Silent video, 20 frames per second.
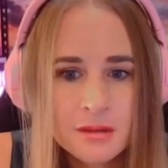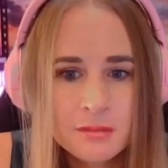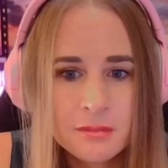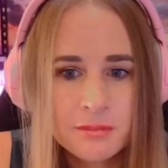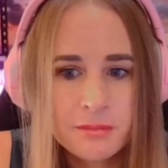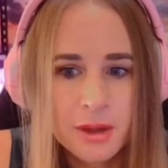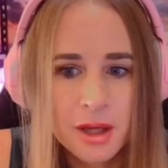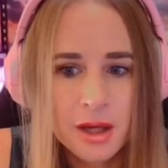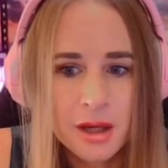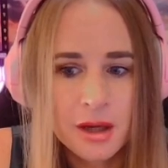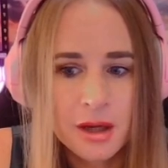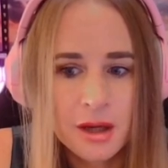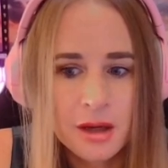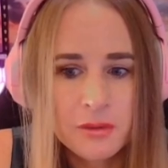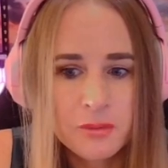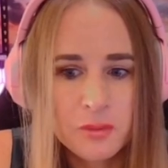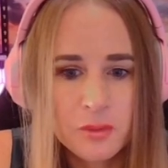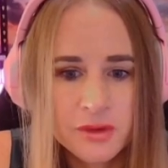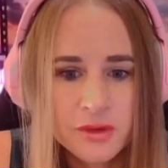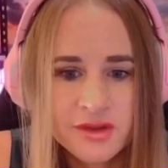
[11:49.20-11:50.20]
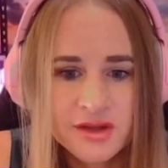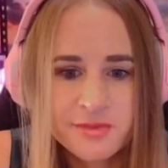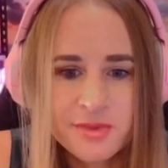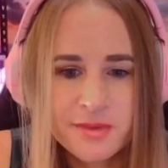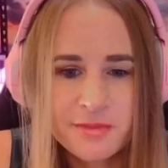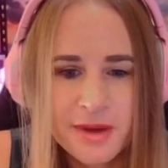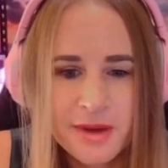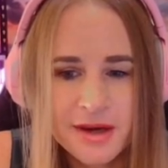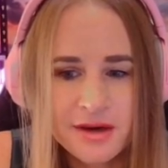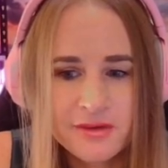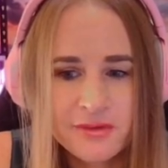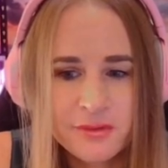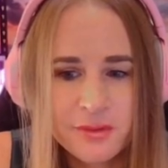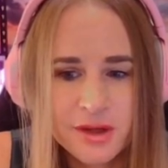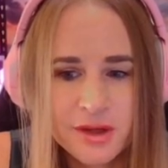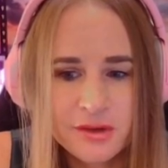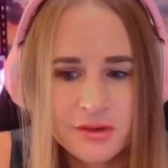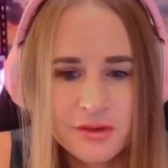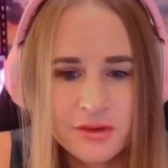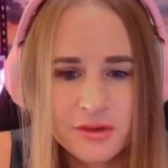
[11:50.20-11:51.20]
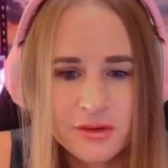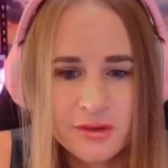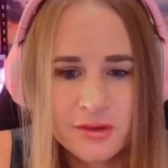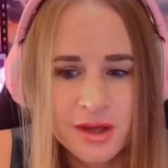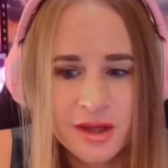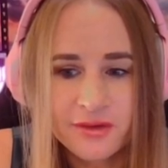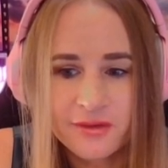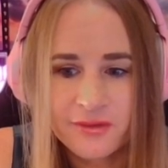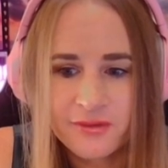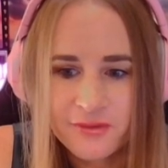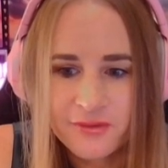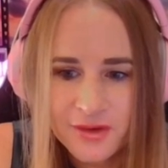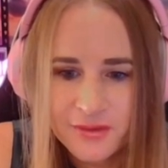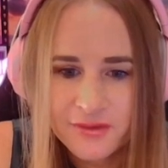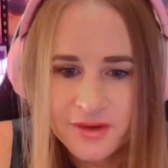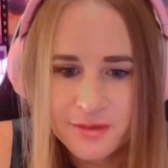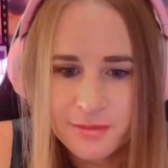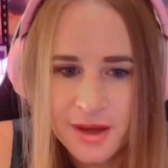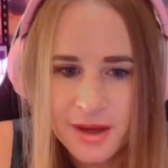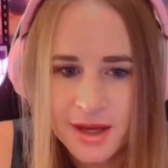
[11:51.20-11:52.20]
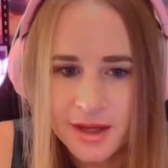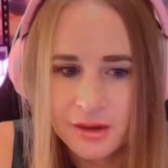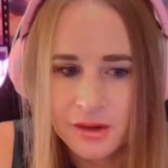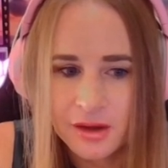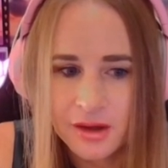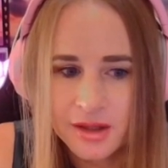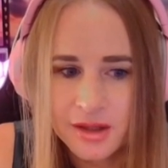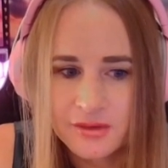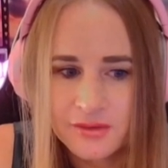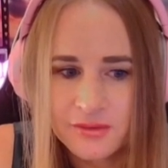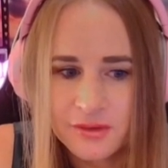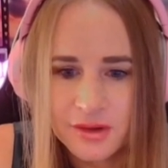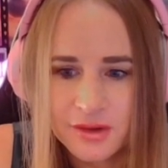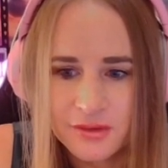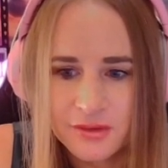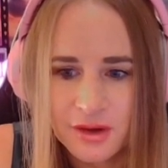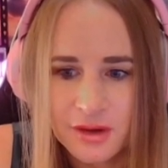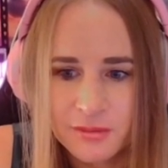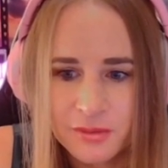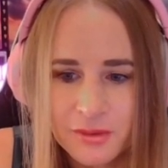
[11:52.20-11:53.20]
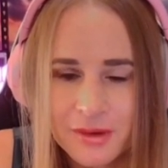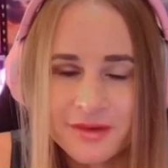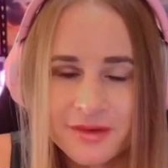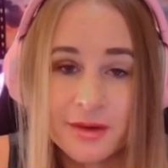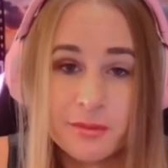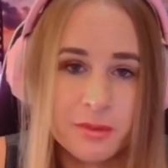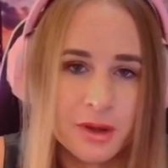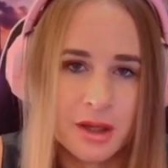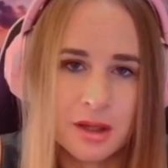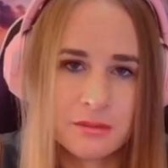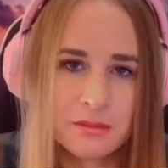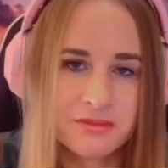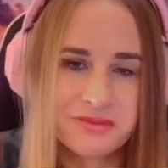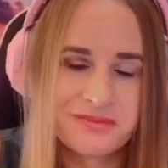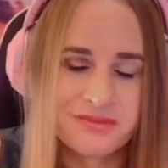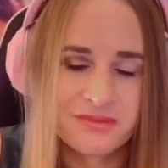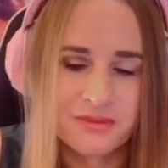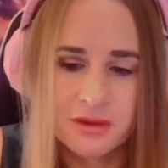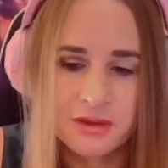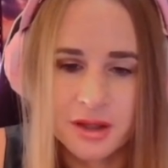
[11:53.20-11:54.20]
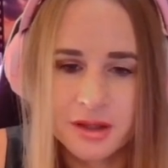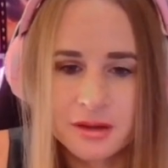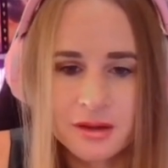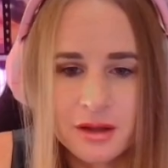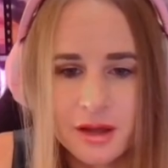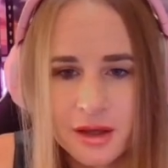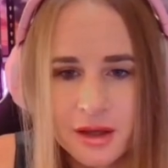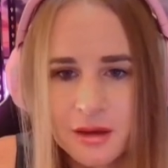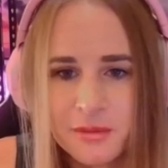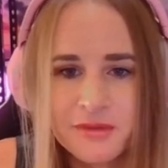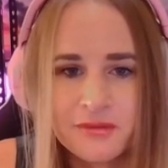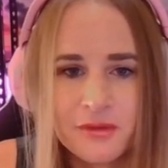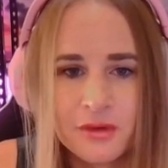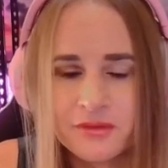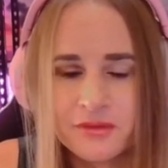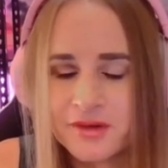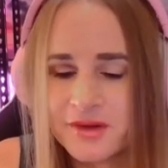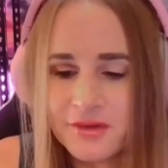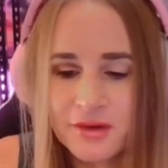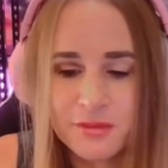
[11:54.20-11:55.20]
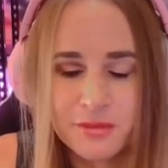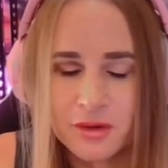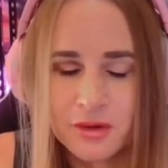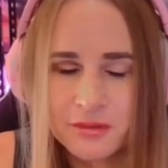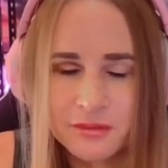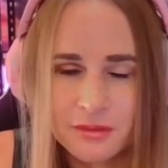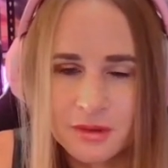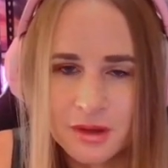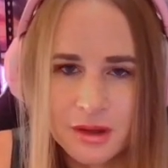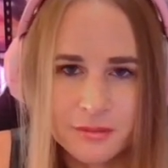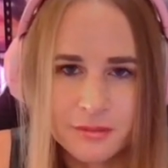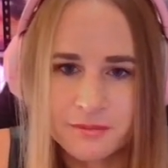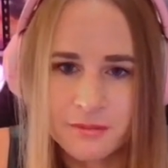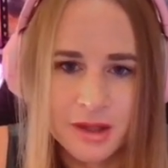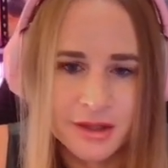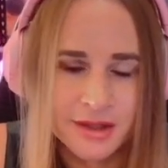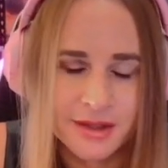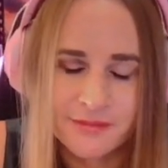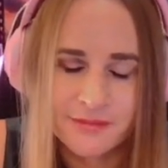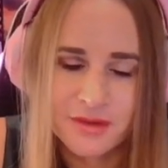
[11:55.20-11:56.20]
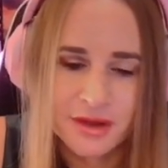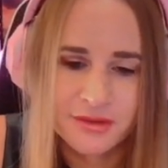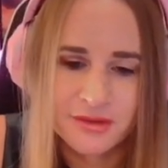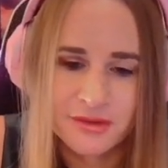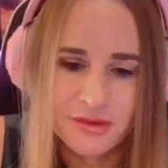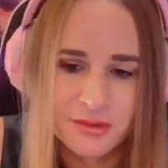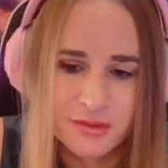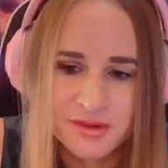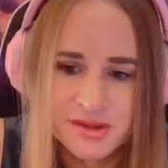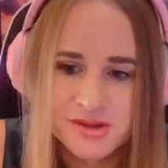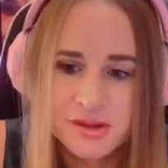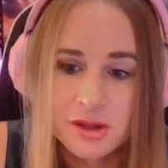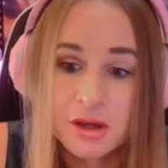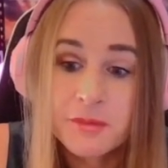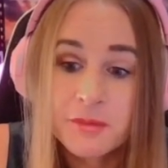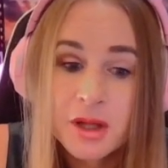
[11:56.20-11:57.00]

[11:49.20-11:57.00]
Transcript: But would this be better if we could do it as 50 pay lines, for example? I say we, like I'm involved in this. I have nothing to do with this slot.